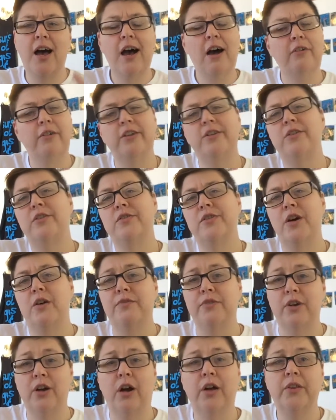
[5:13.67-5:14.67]
outing
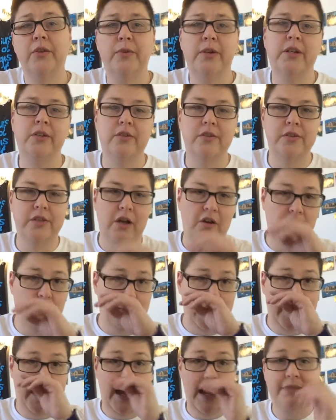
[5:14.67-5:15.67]
yourself or othering yourself
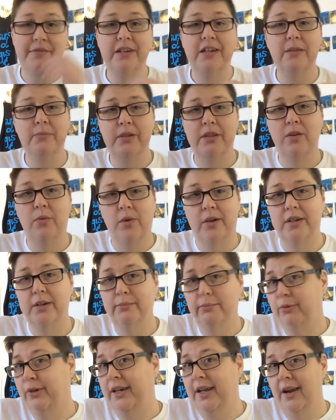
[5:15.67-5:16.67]
by having to be the one to
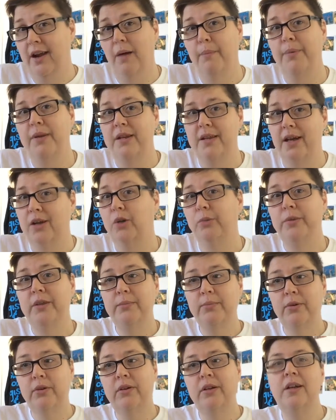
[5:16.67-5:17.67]
bring it up and tell
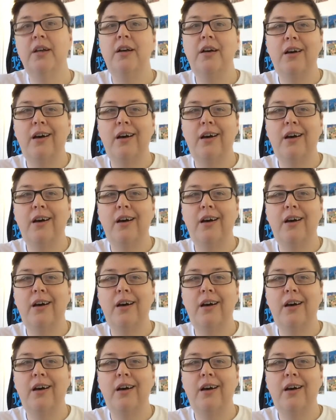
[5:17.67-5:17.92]
people.